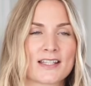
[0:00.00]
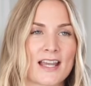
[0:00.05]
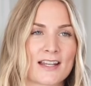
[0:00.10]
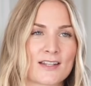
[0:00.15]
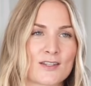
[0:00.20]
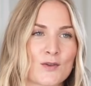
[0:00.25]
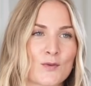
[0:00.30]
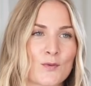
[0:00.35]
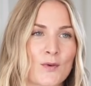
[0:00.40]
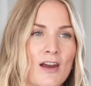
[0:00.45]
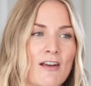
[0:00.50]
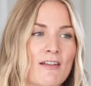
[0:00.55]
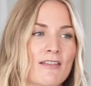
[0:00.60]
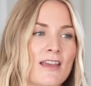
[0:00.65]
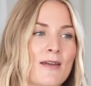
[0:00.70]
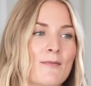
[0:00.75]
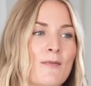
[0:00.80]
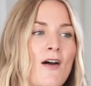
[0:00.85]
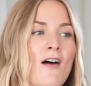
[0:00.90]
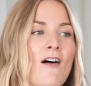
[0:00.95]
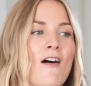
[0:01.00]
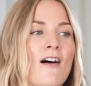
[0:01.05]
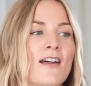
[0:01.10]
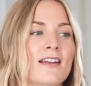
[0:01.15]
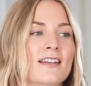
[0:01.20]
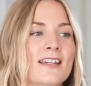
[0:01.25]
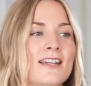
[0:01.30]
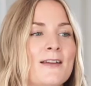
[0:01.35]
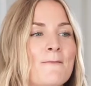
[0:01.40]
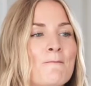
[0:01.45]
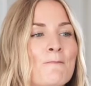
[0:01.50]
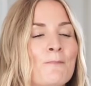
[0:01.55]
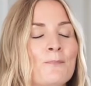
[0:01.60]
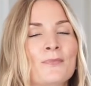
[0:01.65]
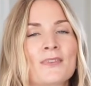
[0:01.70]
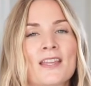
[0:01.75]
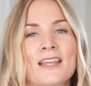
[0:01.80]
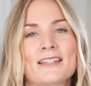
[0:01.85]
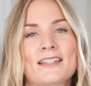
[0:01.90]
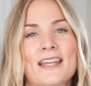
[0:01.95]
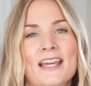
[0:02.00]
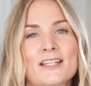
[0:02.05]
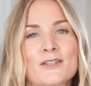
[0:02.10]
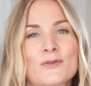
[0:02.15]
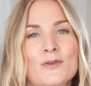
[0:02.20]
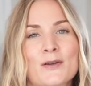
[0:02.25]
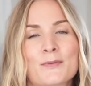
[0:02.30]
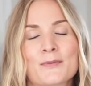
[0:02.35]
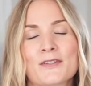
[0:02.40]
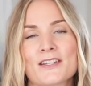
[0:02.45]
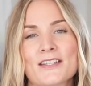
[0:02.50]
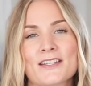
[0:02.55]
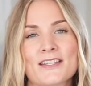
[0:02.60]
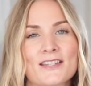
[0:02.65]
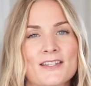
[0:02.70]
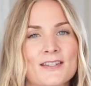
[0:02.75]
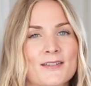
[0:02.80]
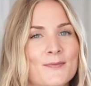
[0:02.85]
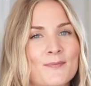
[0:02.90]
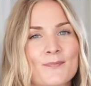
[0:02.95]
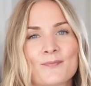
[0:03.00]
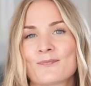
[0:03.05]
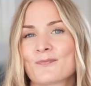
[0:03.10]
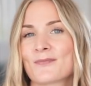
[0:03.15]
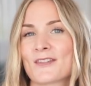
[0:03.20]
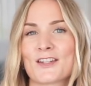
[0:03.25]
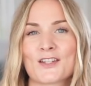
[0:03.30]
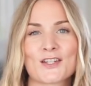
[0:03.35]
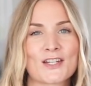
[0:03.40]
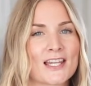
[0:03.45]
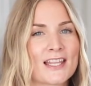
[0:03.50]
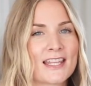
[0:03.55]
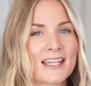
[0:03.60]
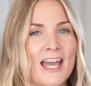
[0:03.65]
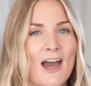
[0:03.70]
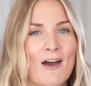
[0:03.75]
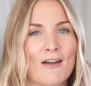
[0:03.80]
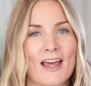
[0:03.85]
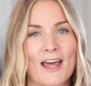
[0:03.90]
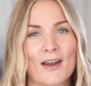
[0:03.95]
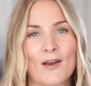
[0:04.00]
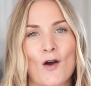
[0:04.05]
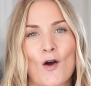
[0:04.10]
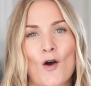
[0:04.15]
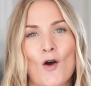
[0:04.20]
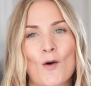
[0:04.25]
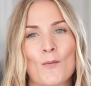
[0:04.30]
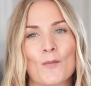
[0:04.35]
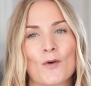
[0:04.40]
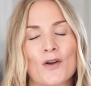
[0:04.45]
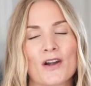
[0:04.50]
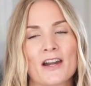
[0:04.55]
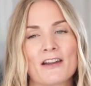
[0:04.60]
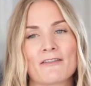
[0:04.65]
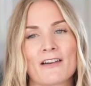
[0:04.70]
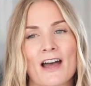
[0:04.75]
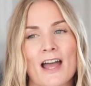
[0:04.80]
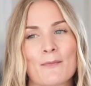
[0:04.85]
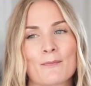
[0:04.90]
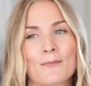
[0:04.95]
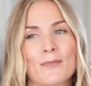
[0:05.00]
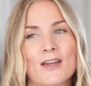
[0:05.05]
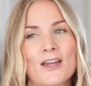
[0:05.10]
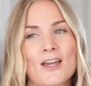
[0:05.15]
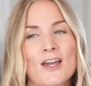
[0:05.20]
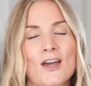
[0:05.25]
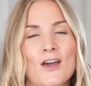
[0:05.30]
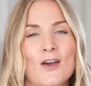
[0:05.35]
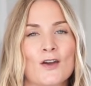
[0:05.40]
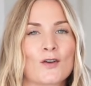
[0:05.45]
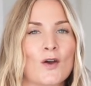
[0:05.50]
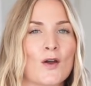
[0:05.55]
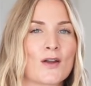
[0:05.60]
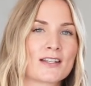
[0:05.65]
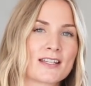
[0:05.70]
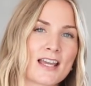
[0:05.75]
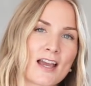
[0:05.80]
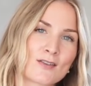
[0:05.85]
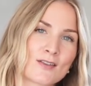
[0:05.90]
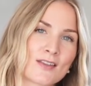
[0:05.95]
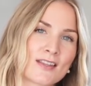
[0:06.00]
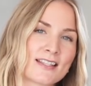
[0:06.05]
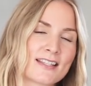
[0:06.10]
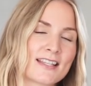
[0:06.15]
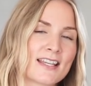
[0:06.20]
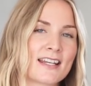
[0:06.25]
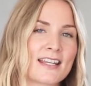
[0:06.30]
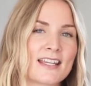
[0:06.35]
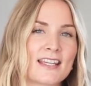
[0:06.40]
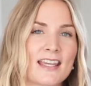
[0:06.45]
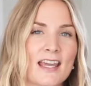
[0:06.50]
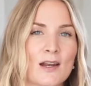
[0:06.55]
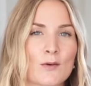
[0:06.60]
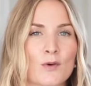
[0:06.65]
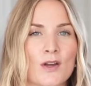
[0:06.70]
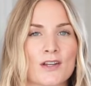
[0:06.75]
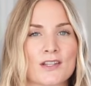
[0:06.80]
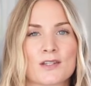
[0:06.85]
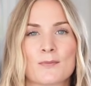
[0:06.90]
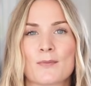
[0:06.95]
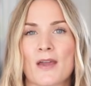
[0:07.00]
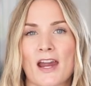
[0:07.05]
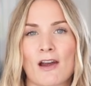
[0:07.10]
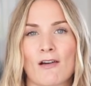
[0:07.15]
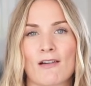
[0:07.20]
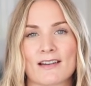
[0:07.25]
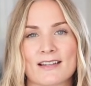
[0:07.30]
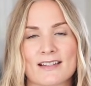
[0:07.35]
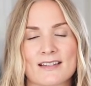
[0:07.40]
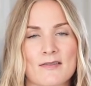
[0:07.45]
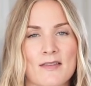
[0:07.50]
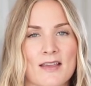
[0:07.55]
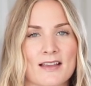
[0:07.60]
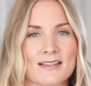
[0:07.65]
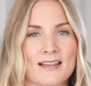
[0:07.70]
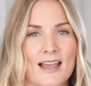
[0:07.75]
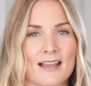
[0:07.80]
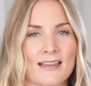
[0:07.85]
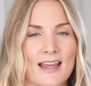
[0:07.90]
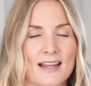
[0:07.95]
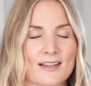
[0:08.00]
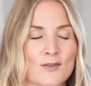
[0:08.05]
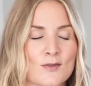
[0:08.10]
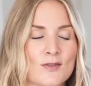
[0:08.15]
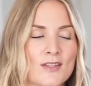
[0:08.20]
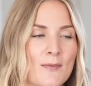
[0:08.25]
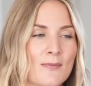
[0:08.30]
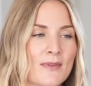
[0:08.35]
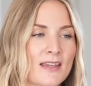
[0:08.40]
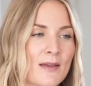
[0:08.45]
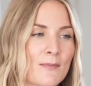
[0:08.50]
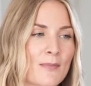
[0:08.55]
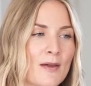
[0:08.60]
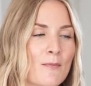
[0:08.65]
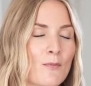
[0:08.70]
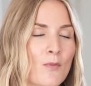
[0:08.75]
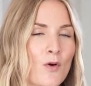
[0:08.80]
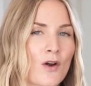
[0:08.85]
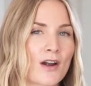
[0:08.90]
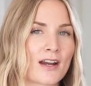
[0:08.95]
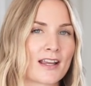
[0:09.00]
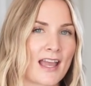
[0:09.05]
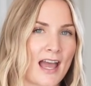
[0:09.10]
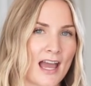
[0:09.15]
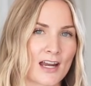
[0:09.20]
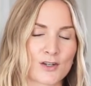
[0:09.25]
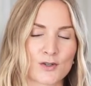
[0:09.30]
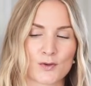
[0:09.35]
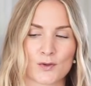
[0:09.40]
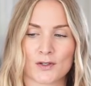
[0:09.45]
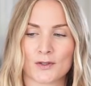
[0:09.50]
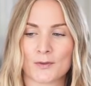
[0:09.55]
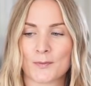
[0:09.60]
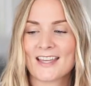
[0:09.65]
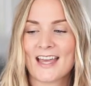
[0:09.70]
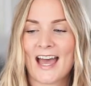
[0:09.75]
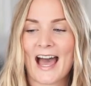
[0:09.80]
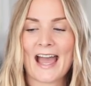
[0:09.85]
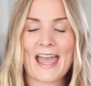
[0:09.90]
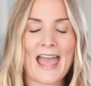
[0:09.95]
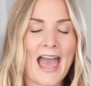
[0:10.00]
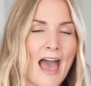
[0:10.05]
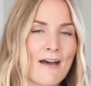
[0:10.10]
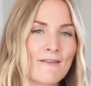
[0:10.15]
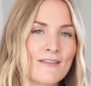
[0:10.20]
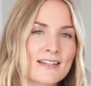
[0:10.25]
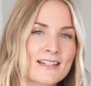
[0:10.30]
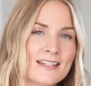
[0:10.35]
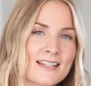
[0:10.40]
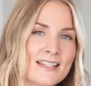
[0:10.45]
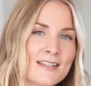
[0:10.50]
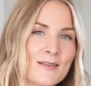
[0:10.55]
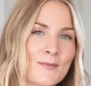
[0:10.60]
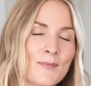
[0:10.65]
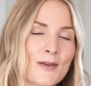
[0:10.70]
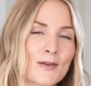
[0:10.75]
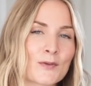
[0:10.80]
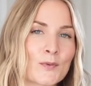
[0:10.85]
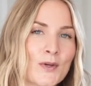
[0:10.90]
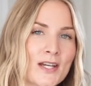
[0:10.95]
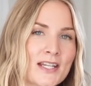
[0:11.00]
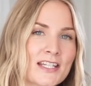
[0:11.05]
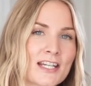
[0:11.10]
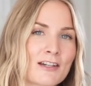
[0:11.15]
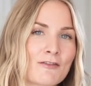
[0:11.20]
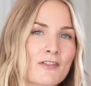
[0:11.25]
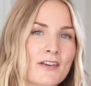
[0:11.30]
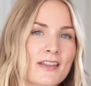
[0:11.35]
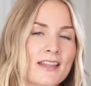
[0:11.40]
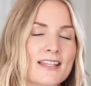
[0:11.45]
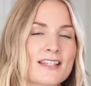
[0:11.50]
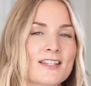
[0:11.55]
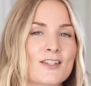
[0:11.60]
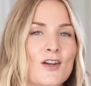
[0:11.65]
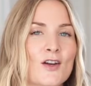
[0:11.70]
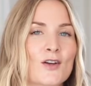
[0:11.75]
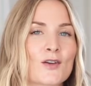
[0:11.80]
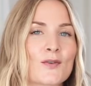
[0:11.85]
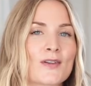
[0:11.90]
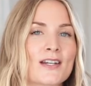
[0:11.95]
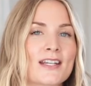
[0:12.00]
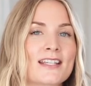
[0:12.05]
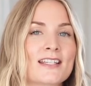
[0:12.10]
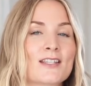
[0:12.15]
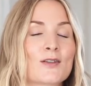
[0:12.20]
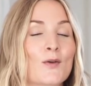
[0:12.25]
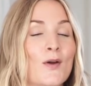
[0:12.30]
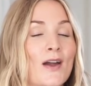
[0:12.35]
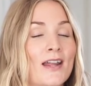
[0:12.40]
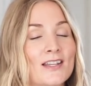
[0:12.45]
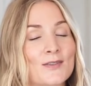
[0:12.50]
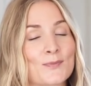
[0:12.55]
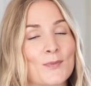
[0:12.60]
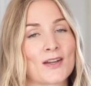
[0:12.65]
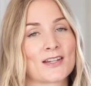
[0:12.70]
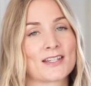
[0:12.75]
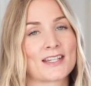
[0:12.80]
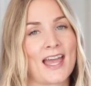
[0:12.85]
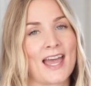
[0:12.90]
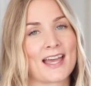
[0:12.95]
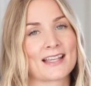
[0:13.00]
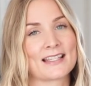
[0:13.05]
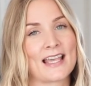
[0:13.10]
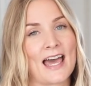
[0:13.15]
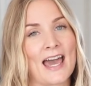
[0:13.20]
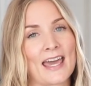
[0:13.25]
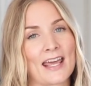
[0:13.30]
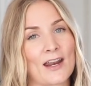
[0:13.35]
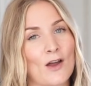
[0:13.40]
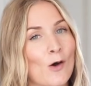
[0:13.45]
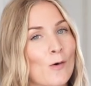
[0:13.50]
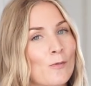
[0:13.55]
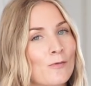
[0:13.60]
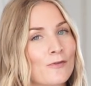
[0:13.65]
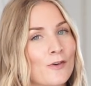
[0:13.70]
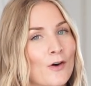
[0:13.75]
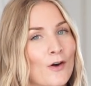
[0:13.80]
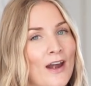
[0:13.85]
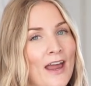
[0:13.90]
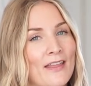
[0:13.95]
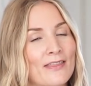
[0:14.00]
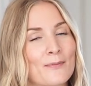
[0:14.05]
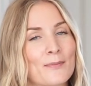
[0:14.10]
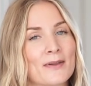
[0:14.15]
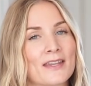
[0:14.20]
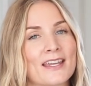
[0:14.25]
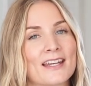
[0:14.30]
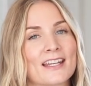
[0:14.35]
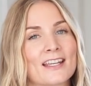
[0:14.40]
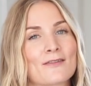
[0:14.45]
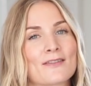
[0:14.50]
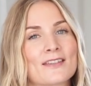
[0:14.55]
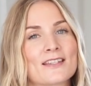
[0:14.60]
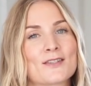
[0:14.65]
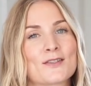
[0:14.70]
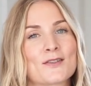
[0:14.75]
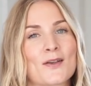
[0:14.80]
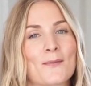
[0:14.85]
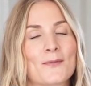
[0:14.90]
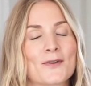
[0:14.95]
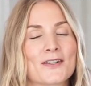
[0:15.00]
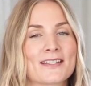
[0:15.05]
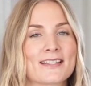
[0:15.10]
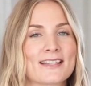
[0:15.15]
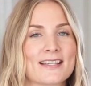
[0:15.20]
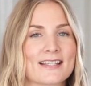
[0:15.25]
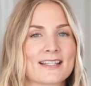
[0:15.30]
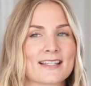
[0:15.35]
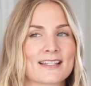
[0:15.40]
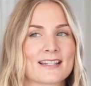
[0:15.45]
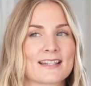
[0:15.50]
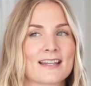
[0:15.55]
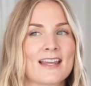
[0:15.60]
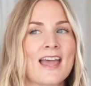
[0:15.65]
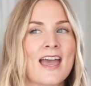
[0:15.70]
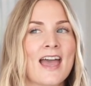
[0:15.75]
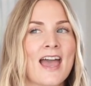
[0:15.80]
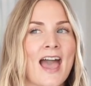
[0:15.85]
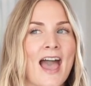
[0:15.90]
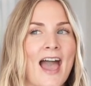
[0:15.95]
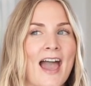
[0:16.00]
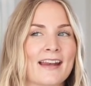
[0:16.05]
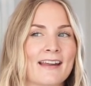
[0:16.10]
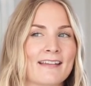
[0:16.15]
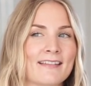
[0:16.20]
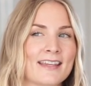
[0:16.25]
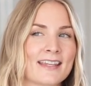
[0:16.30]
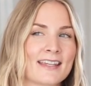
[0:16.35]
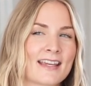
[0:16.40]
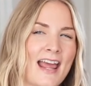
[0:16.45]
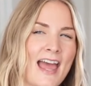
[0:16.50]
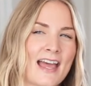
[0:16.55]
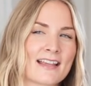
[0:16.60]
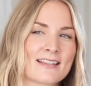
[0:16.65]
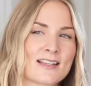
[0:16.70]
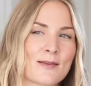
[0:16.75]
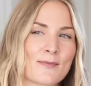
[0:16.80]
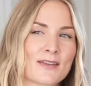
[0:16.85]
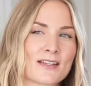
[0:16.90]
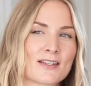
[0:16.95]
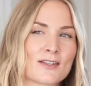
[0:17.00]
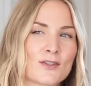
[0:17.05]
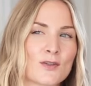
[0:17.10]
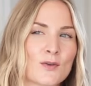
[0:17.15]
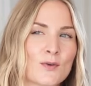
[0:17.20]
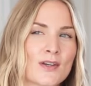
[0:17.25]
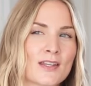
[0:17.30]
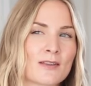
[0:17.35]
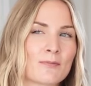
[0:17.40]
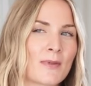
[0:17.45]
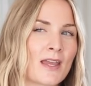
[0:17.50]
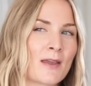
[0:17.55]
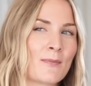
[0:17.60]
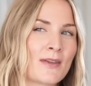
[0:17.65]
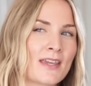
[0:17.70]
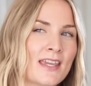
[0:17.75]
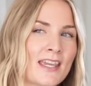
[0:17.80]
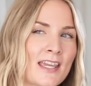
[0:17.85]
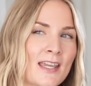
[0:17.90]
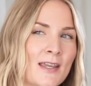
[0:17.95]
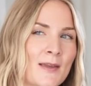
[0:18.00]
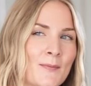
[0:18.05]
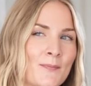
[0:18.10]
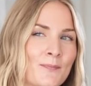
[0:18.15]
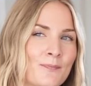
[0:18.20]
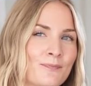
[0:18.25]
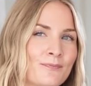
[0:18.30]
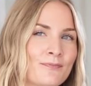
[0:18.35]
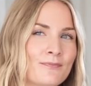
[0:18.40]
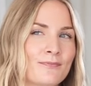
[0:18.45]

tend to wear them on days where I'm just chilling out at home, or if I'm going down to the city and run some errands, things like that. So something a bit more casual. I haven't been reaching for these dungarees quite as much as I had hoped for at the beginning of this summer season. And I think it has something to do with maybe